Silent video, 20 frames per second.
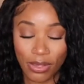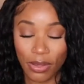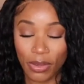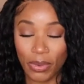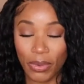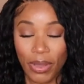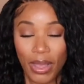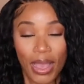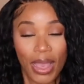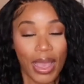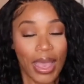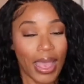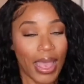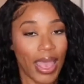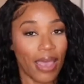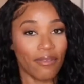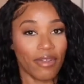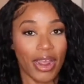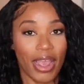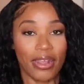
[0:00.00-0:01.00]
so
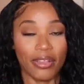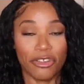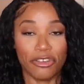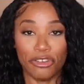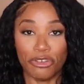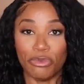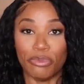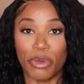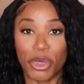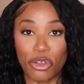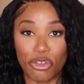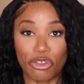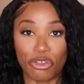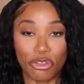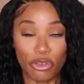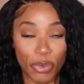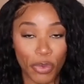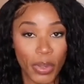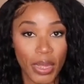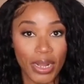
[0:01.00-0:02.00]
I haven't had to do
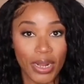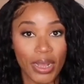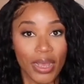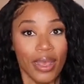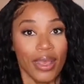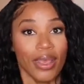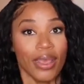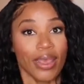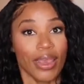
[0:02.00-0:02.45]
much to it.